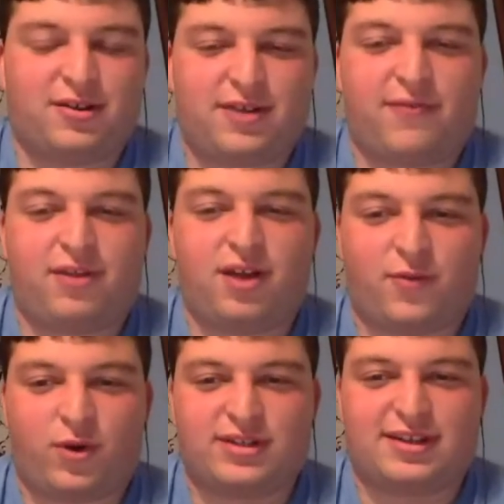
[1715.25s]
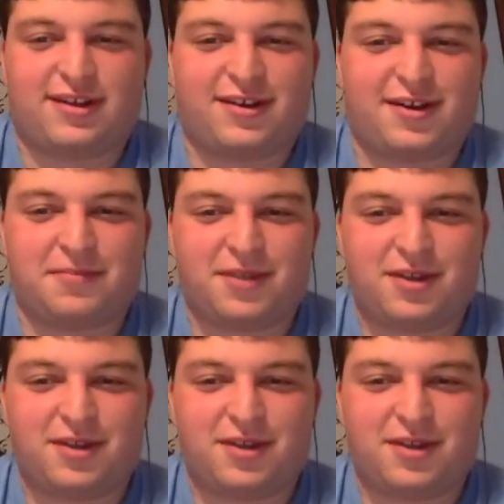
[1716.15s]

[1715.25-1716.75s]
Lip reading: Kevin Love, where does he end up?